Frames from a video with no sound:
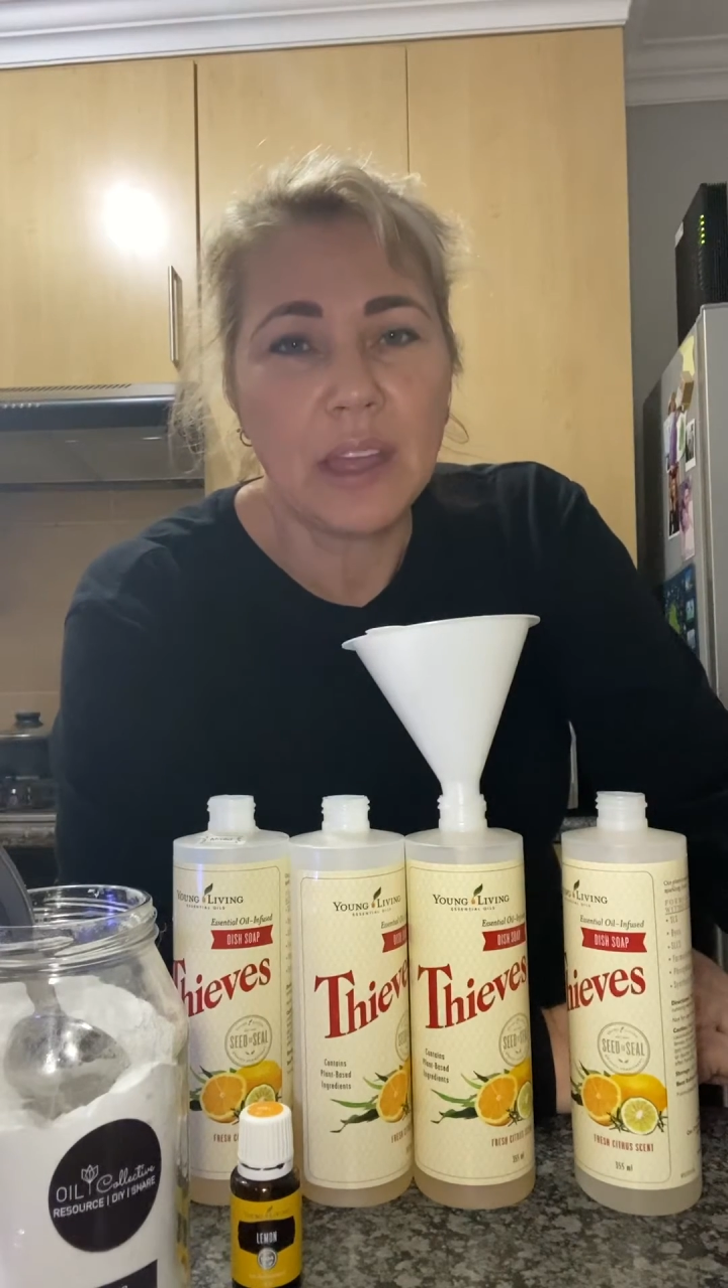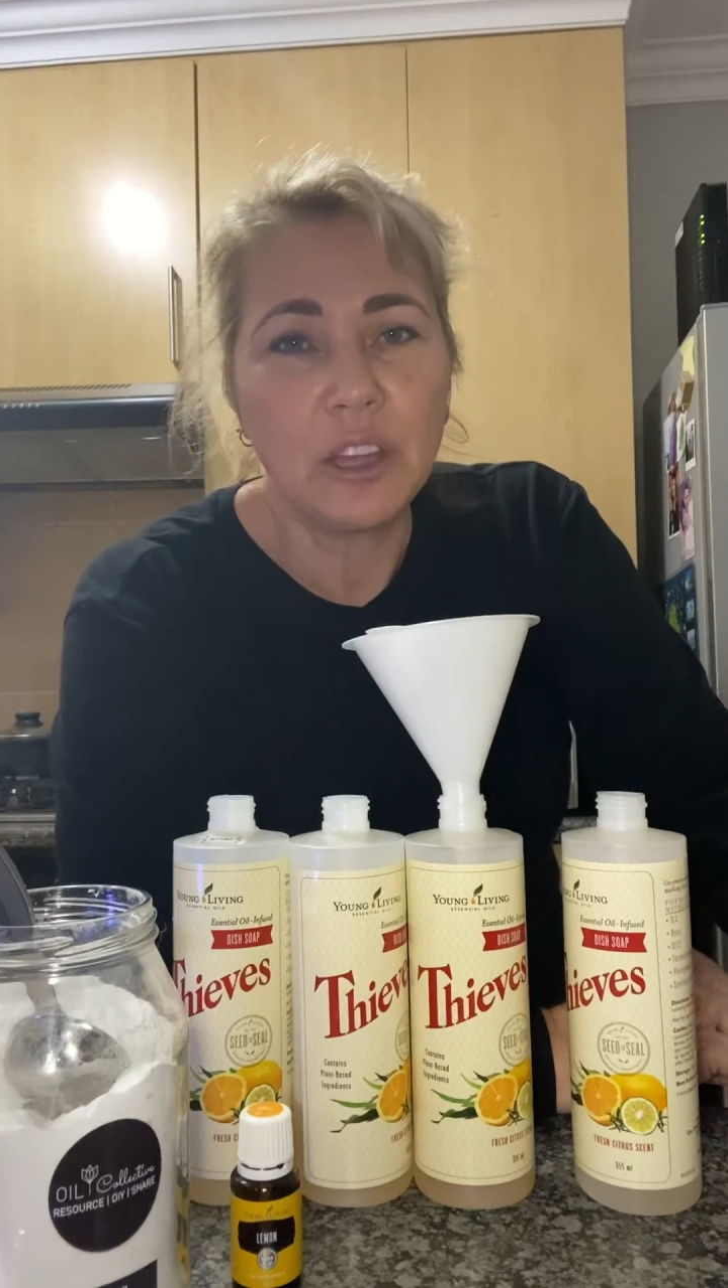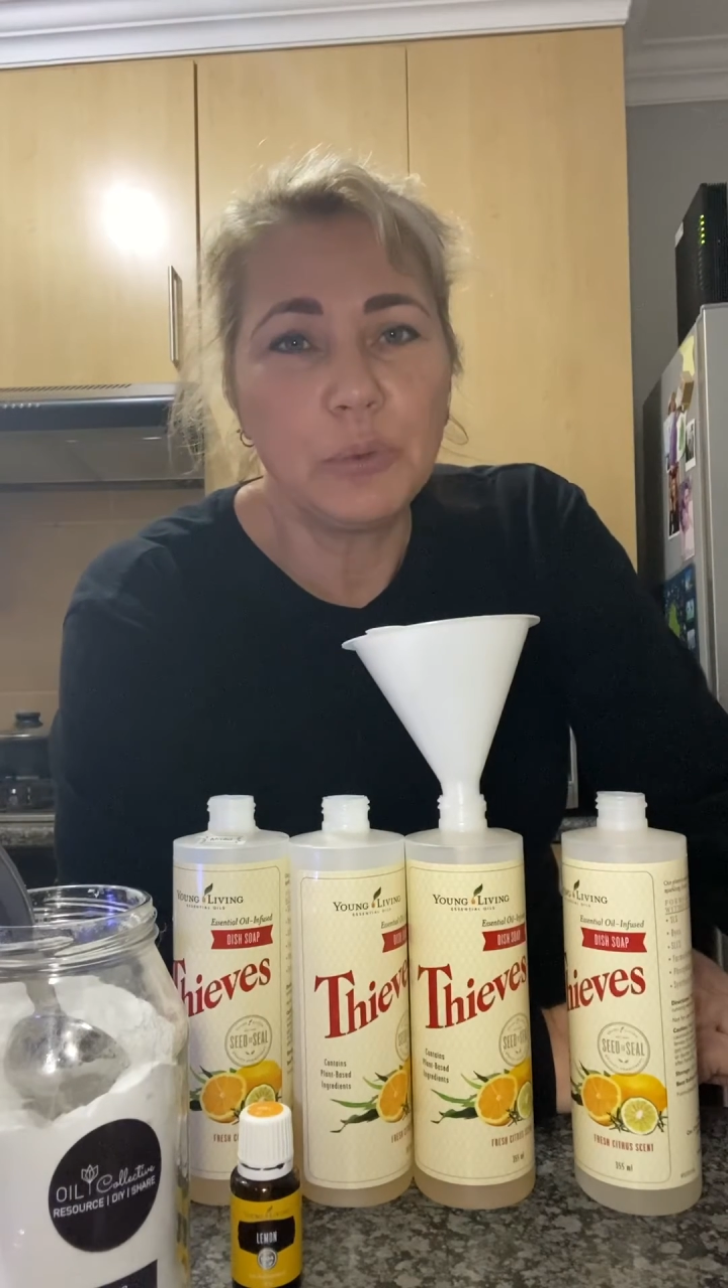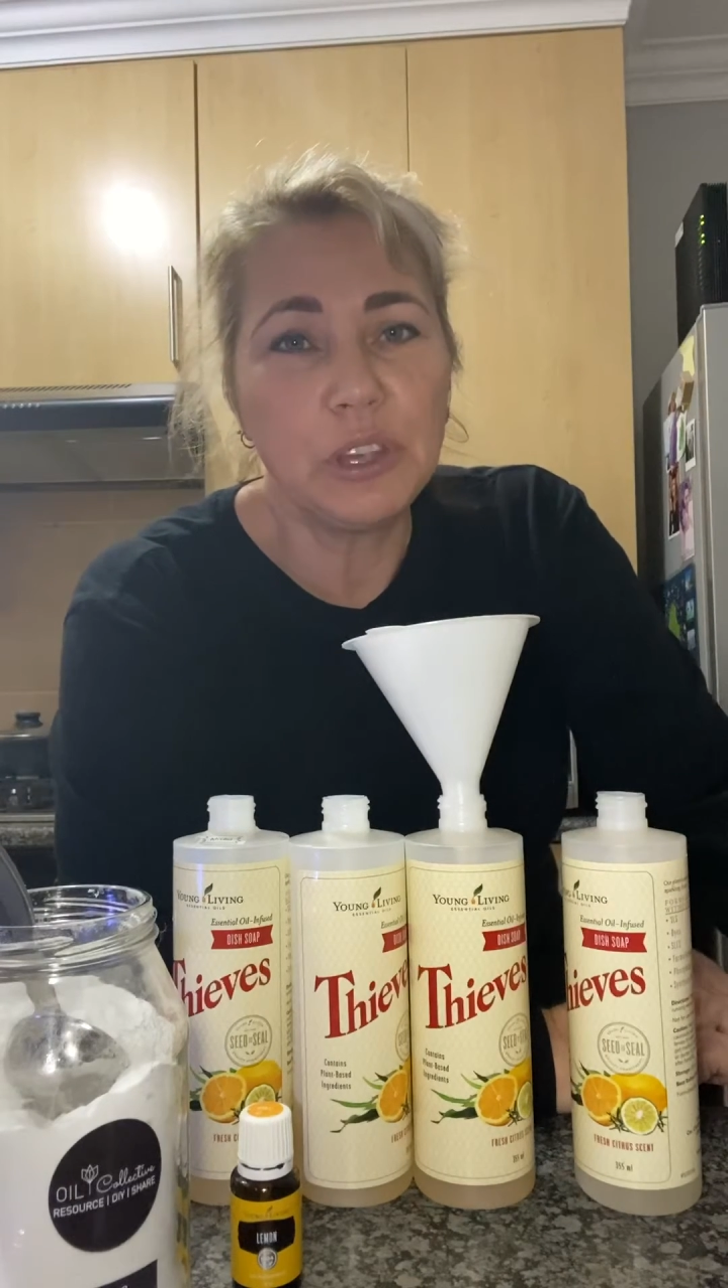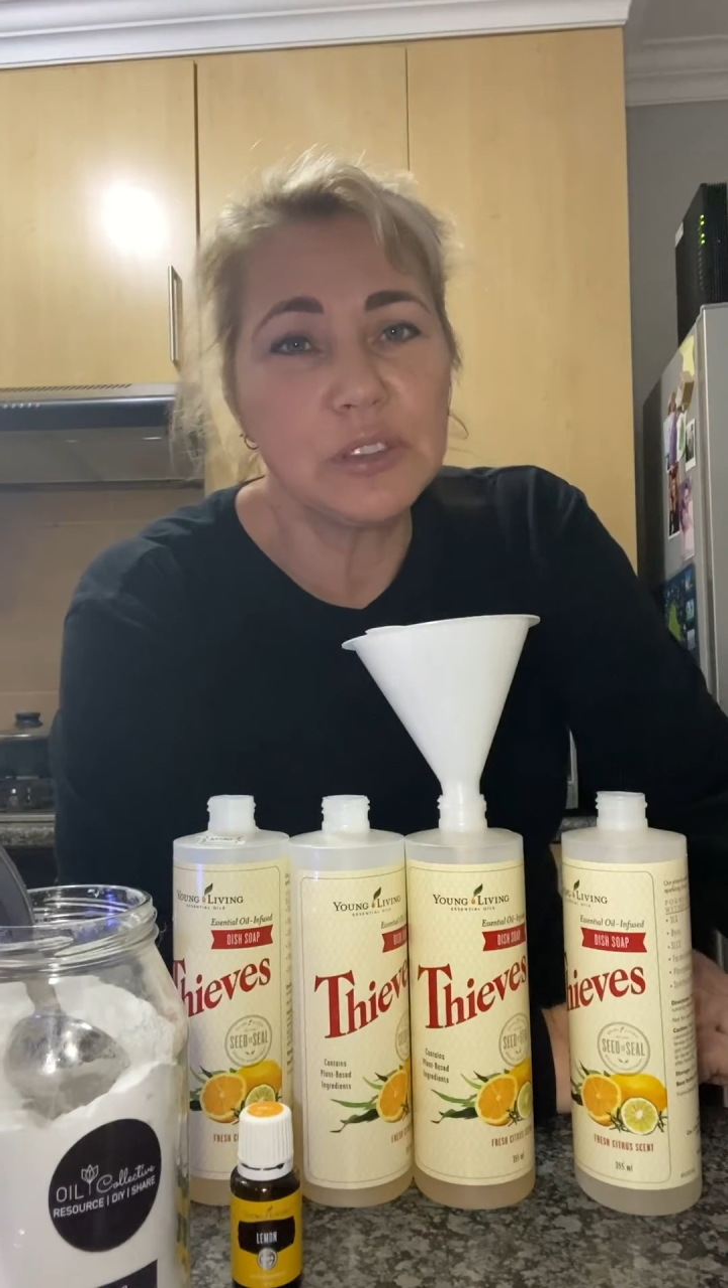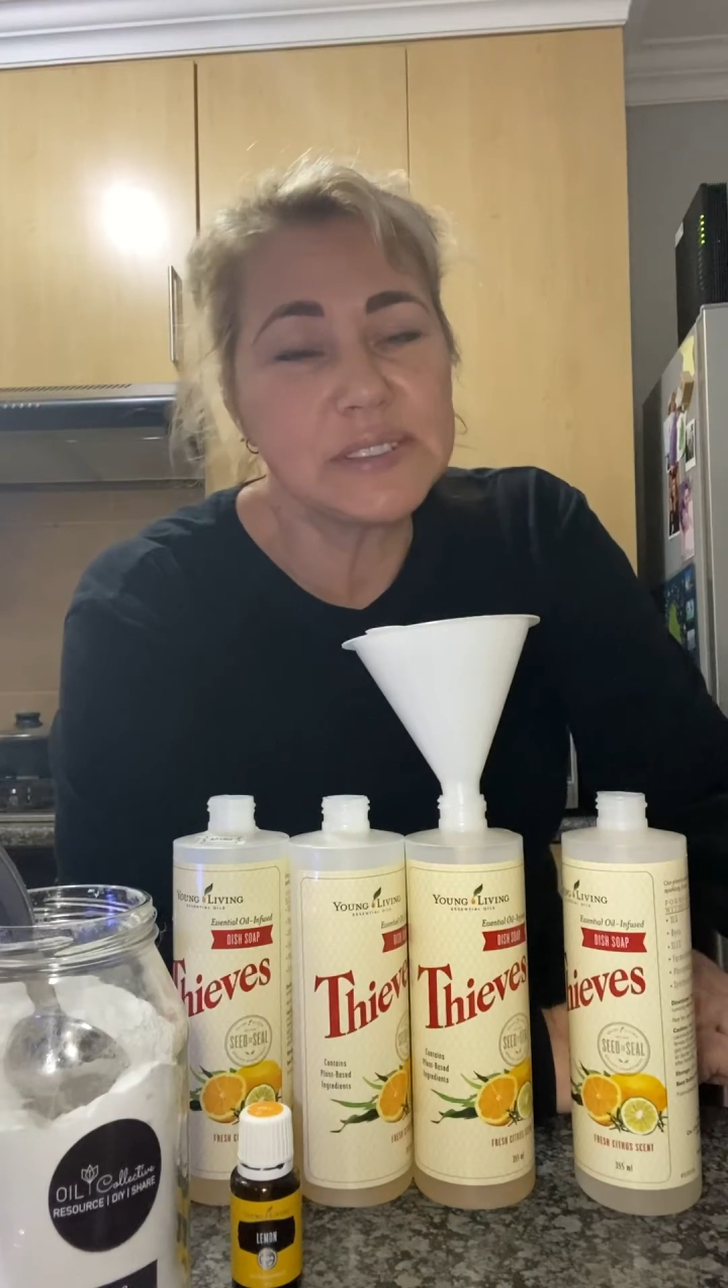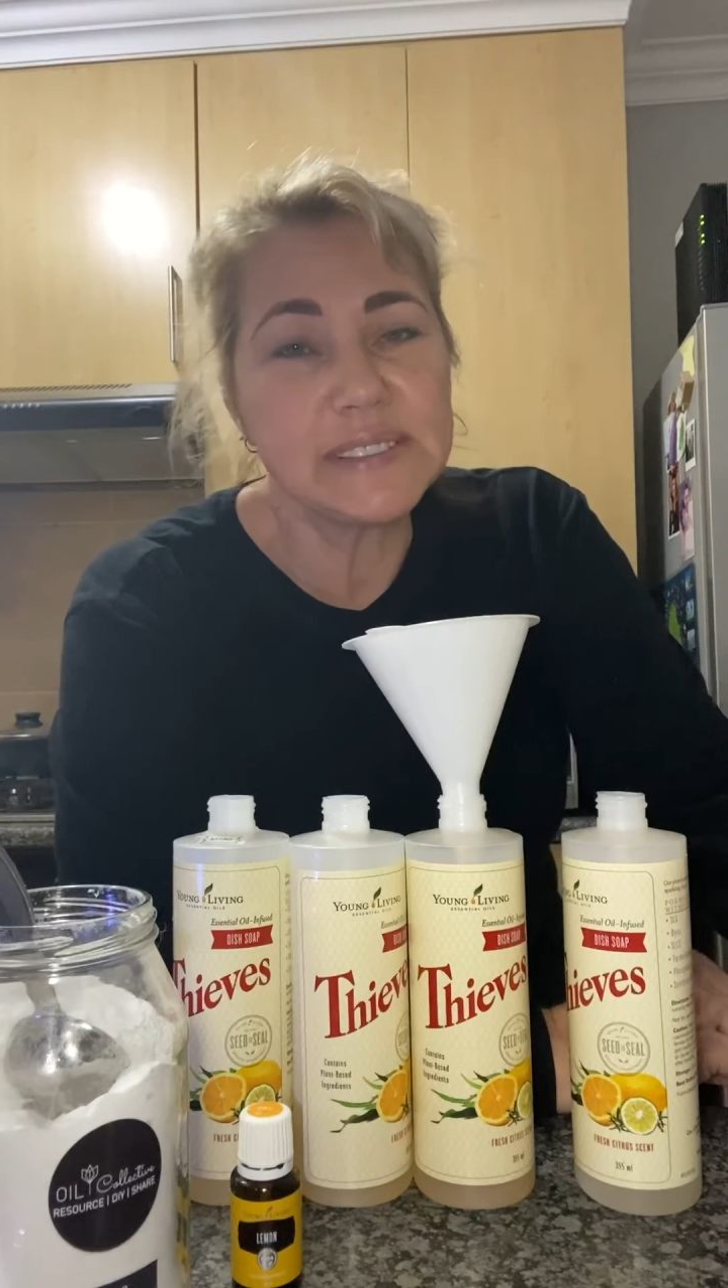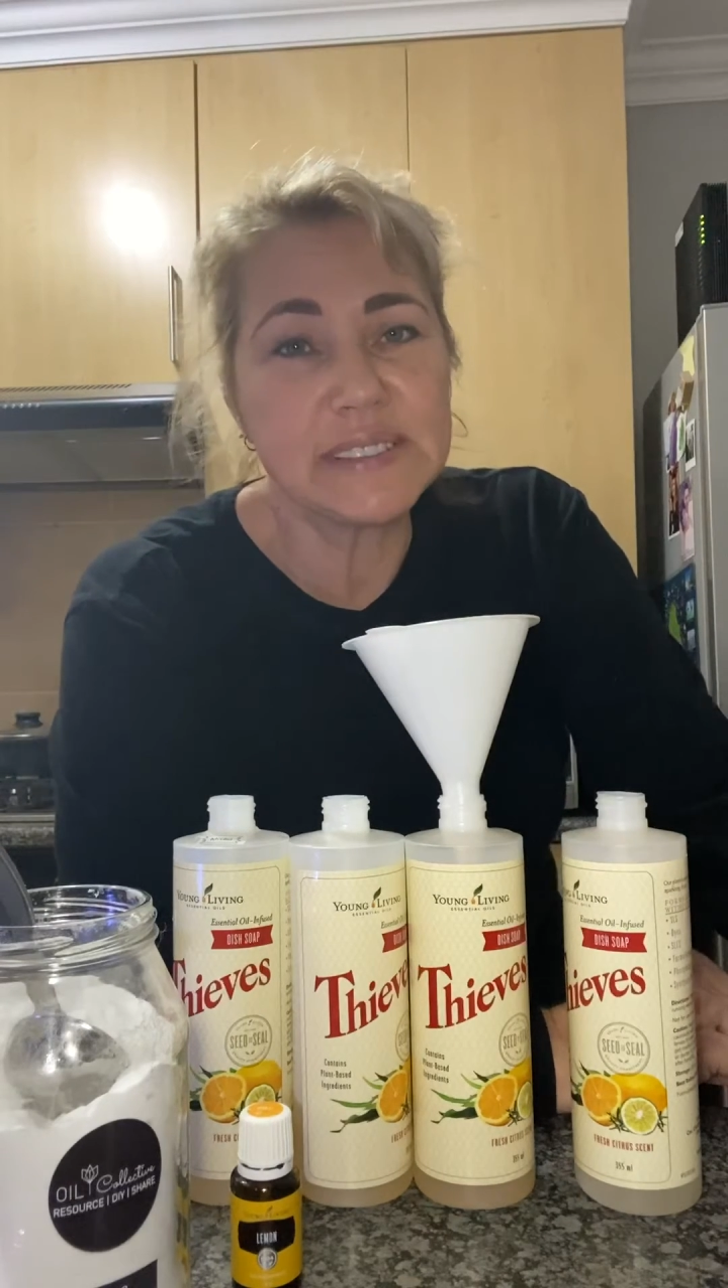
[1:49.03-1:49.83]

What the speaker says: we're using